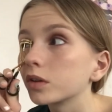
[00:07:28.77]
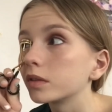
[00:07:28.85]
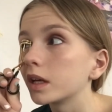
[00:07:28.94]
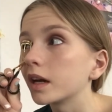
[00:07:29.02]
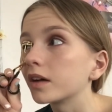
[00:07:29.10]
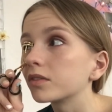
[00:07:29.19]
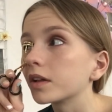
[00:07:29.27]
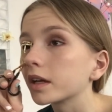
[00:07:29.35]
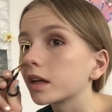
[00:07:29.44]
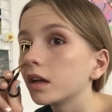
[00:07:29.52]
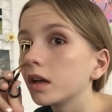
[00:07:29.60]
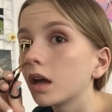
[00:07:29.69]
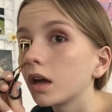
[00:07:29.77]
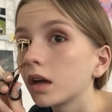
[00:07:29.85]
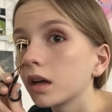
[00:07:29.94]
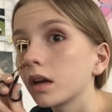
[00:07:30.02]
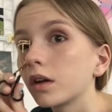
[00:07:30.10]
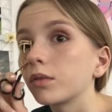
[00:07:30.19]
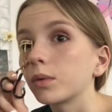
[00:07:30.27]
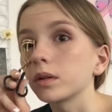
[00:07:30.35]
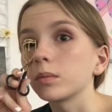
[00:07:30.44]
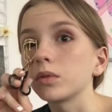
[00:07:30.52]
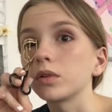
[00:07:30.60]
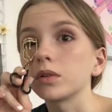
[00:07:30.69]
They have like
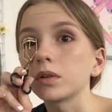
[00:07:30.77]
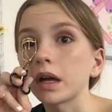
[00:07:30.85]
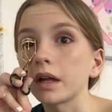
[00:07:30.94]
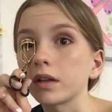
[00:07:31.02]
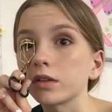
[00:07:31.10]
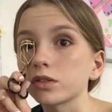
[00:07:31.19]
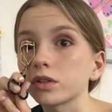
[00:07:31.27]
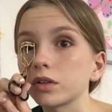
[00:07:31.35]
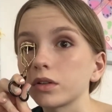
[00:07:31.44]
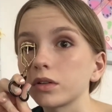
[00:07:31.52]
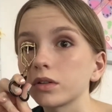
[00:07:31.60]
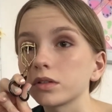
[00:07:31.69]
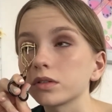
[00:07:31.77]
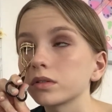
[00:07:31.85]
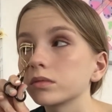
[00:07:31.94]
affordable eyelash curlers.